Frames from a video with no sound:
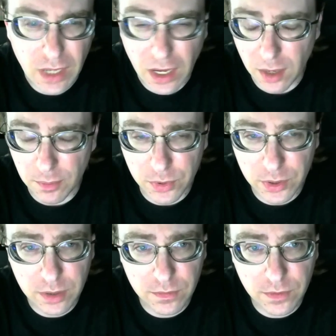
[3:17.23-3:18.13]
A
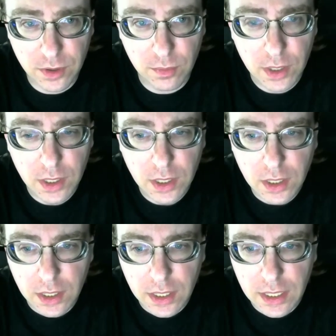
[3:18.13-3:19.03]
brilliant film.
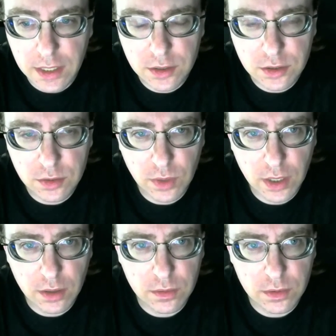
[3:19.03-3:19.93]
It gets
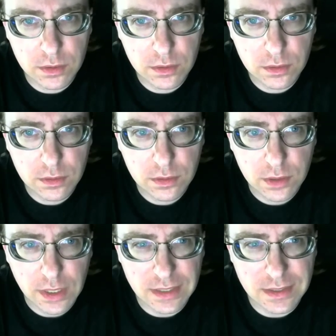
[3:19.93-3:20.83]
around,
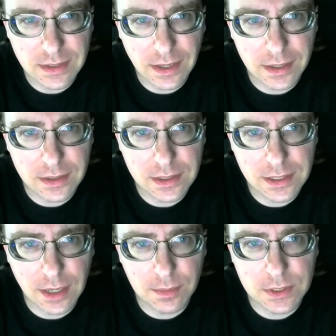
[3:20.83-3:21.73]
it
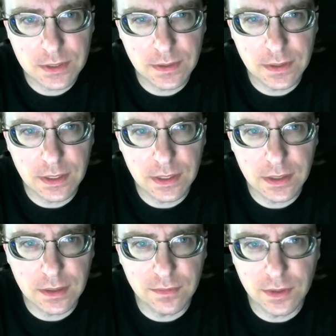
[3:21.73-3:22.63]
sidesteps
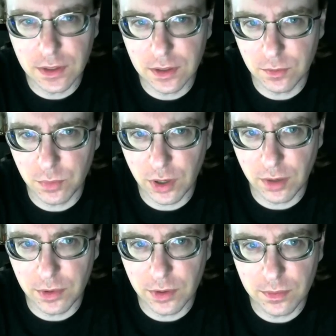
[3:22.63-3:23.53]
the villain
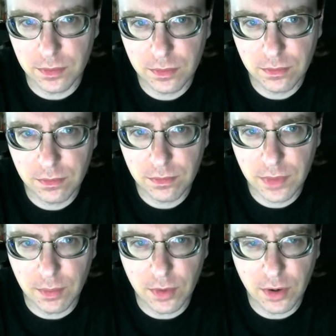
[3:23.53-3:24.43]
problem
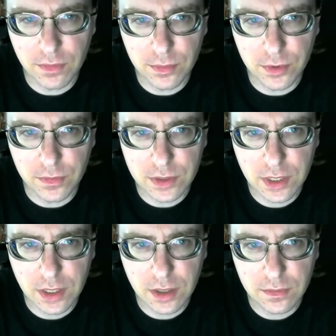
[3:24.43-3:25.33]
that Marvel movies
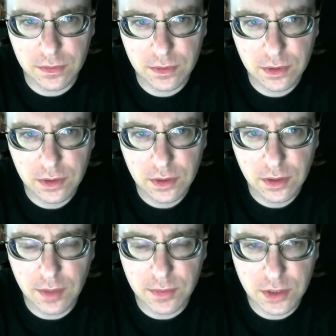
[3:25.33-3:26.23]
have
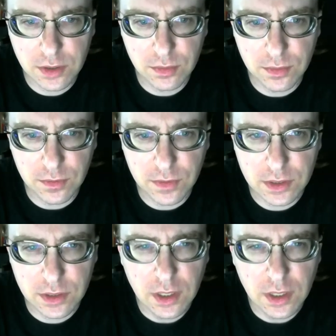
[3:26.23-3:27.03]
MCU movies